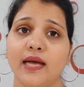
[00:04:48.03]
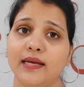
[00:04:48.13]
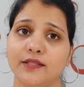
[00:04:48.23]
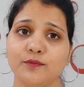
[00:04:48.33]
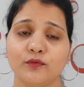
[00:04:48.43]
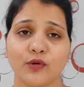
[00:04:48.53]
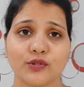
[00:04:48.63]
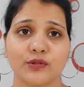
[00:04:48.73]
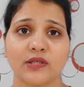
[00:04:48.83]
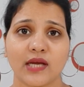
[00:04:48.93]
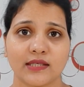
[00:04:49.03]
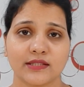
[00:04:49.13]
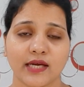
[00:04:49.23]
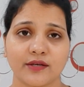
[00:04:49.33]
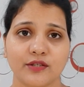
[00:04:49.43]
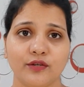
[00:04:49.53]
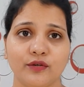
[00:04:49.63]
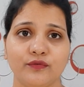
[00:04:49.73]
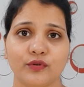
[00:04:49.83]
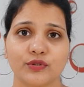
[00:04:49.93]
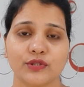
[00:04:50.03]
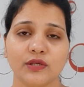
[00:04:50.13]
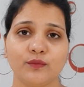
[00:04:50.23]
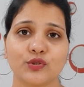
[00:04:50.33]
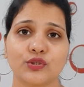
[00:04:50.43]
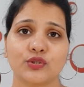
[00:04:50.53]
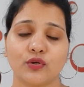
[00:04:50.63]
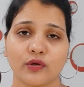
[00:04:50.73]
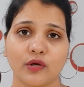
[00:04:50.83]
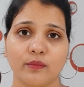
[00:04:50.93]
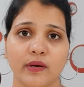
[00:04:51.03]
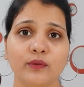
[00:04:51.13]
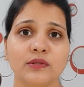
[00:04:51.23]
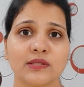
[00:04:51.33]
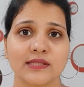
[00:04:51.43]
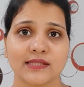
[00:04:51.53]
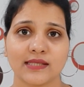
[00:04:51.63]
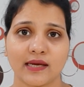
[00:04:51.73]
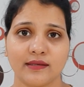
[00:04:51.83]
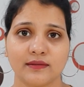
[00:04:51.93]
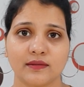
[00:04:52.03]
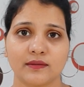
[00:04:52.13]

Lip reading: Let's move on to the last category for today, which is talking about size.